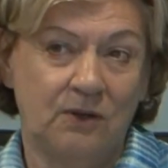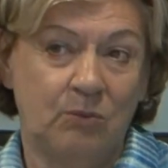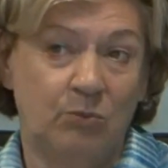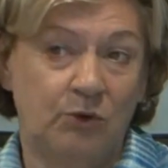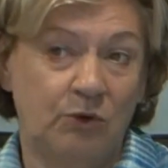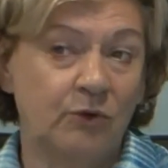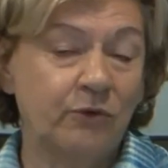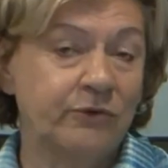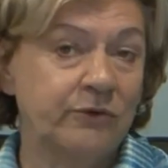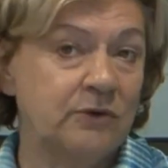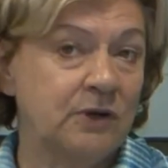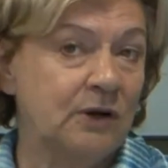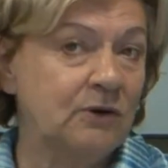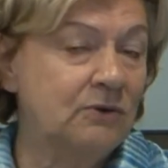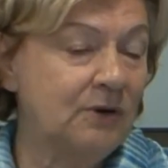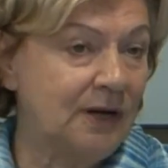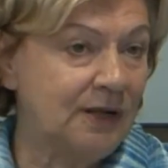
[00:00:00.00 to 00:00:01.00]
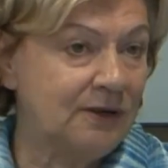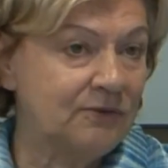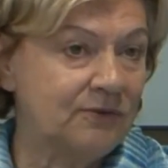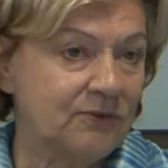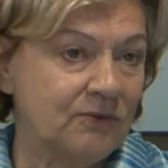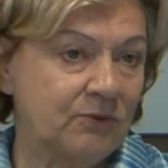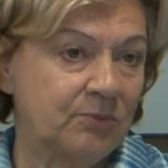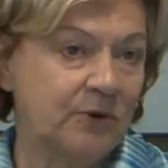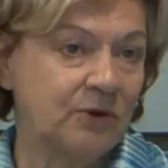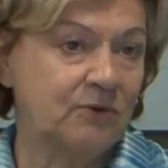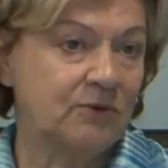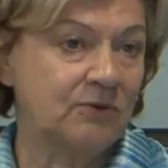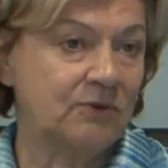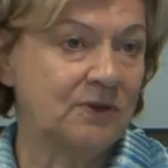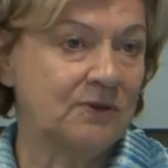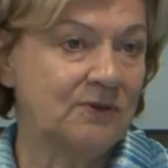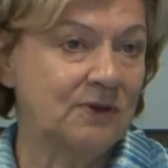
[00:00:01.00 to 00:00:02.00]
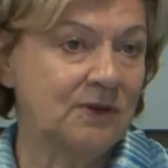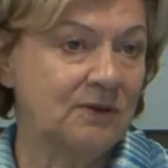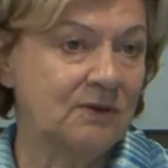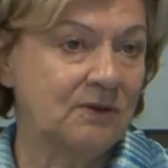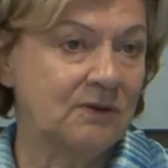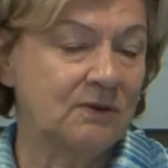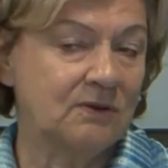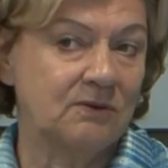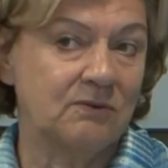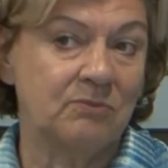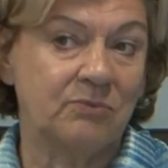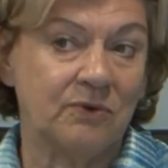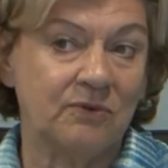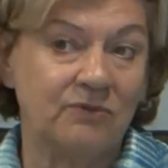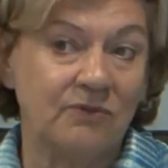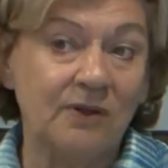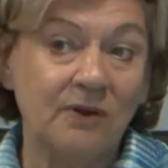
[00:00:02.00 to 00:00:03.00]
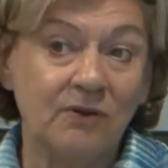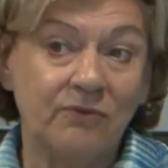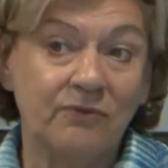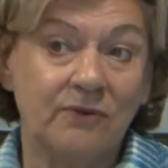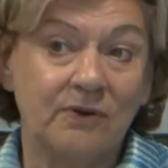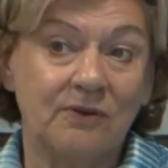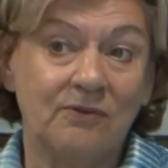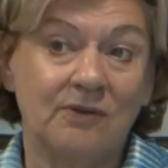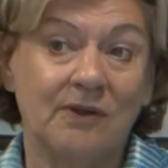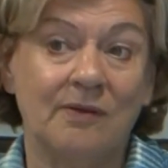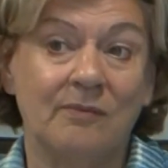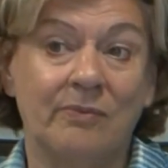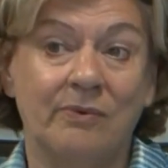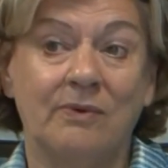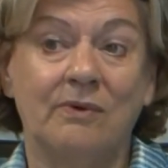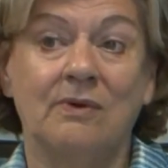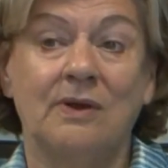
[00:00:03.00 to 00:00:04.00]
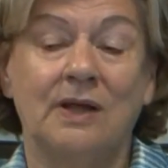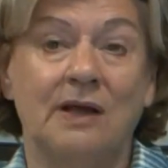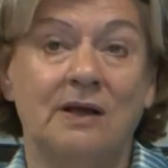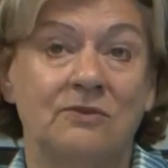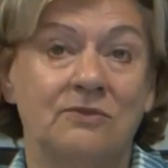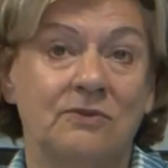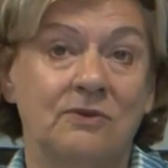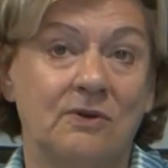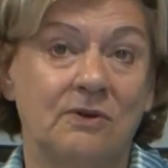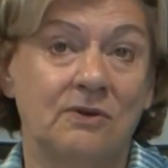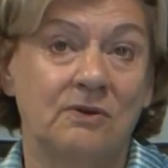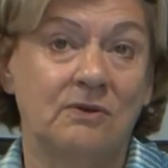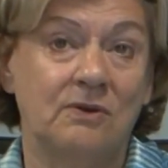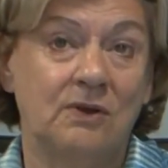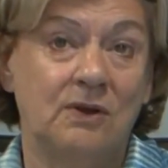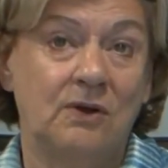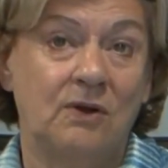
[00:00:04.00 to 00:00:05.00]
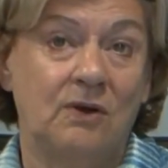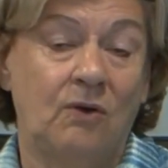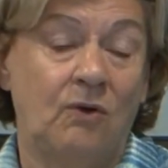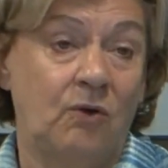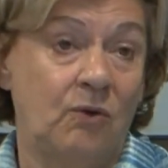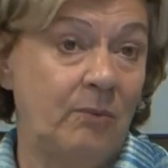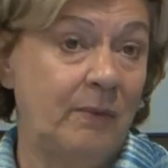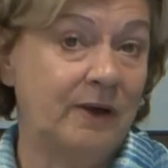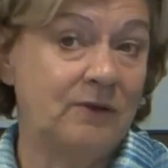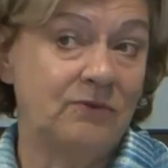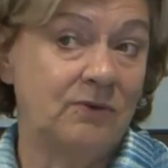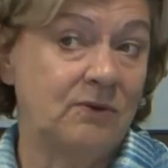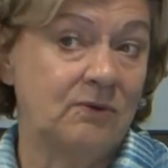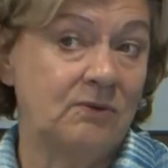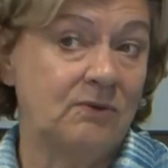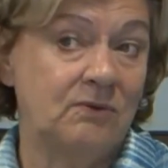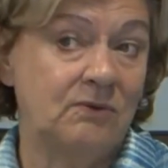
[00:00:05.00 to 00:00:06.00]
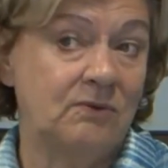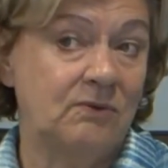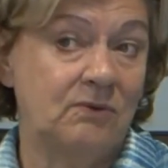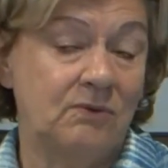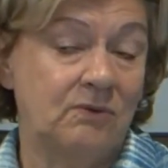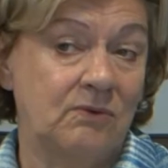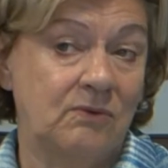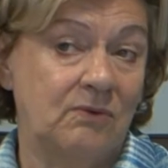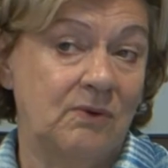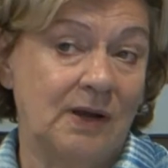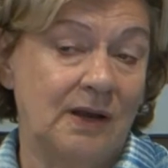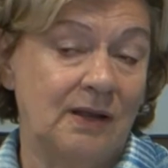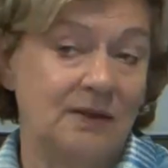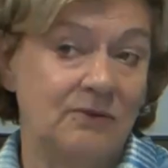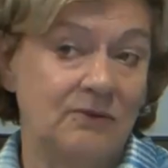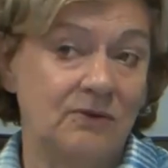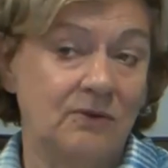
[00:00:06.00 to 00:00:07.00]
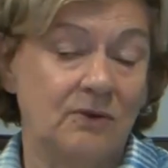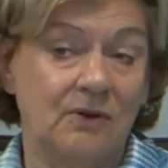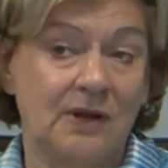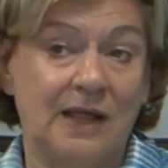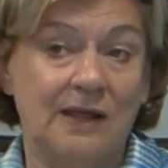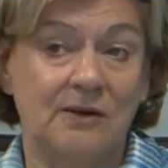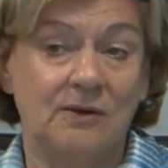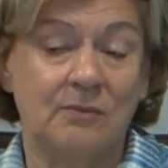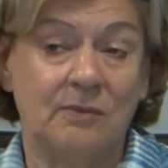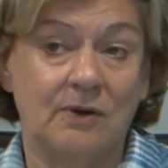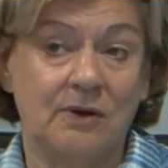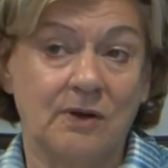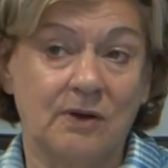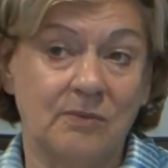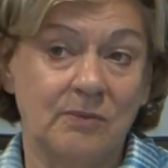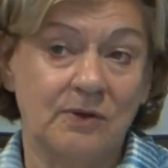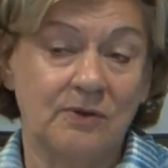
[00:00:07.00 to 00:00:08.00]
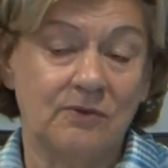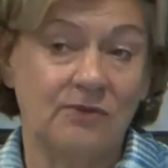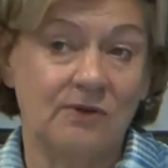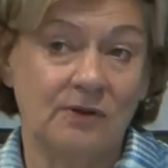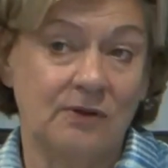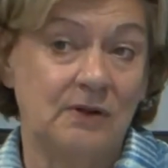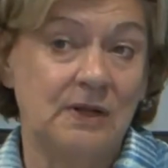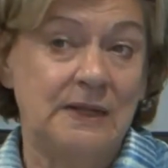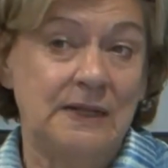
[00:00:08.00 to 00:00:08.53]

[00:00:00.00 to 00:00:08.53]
but also their own lessons, because I think Brazil, for example, has done, or Mexico, well, that's not Latin America, but still,